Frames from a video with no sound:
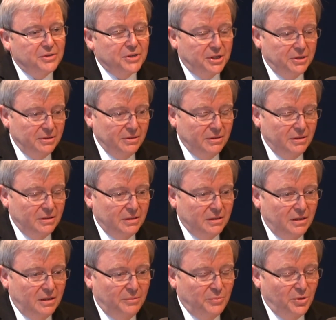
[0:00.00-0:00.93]
Neil,
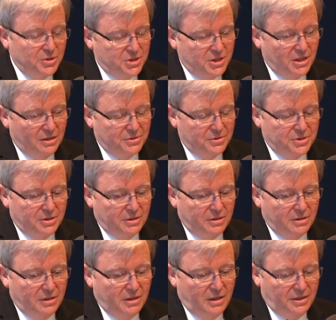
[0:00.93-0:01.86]
I'm not
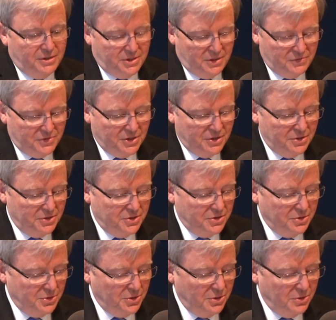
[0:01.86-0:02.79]
challenging. And as I've said
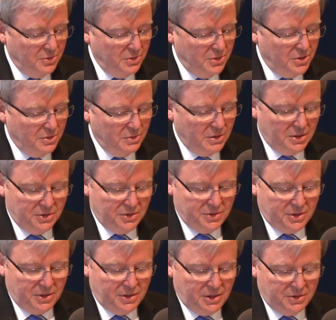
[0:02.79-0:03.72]
to you and to
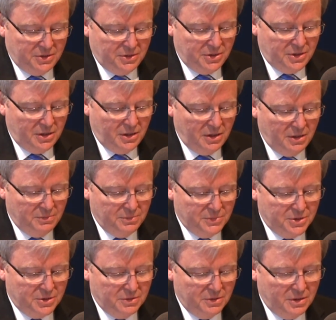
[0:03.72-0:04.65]
others a dozen
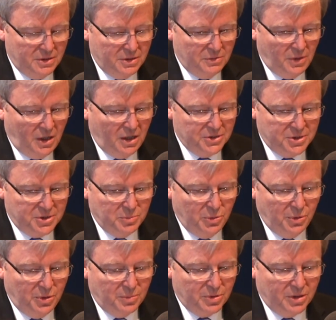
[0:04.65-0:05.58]
times, I
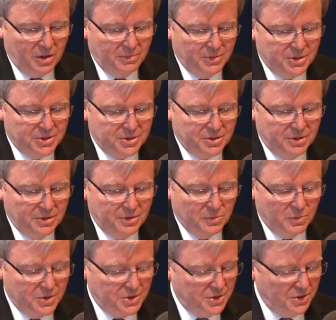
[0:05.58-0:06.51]
support the Prime Minister.
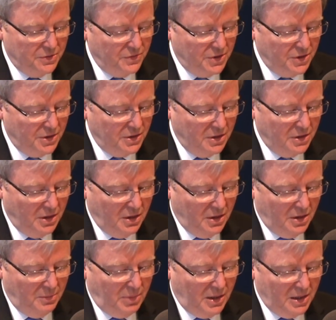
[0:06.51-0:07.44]
The rest of the
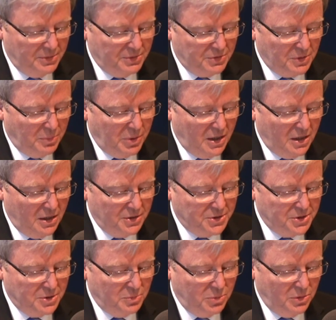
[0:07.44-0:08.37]
parliamentary
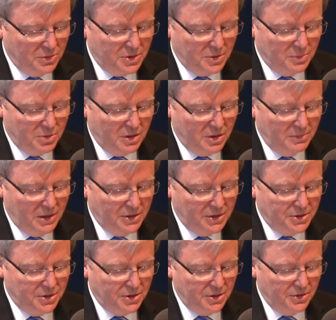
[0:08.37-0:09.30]
party supports the Prime
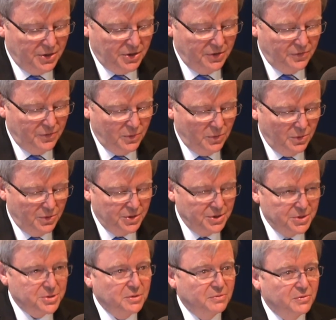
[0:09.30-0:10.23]
Minister. Therefore,
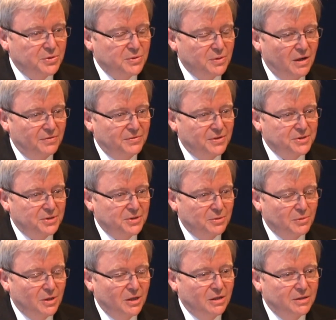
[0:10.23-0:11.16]
the issue of a draft doesn't
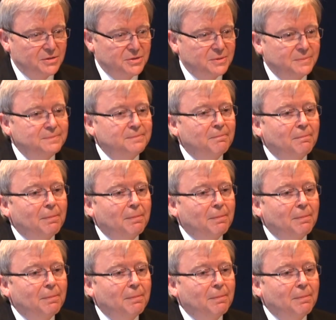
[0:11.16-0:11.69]
arise.